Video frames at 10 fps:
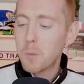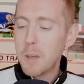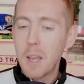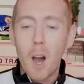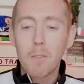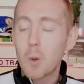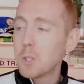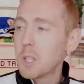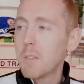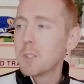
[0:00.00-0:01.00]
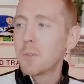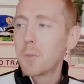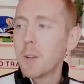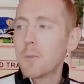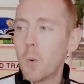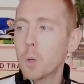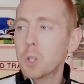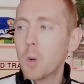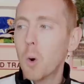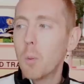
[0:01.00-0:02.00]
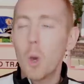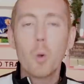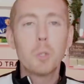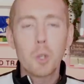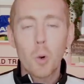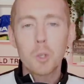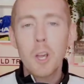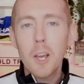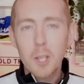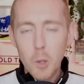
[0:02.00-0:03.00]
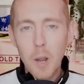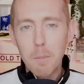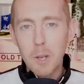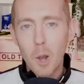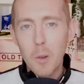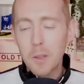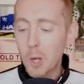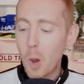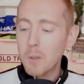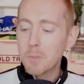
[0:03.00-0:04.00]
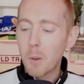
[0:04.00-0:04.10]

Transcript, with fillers: for me? I've got to give it to Fred for sure, but who was yours? You let me know in the comments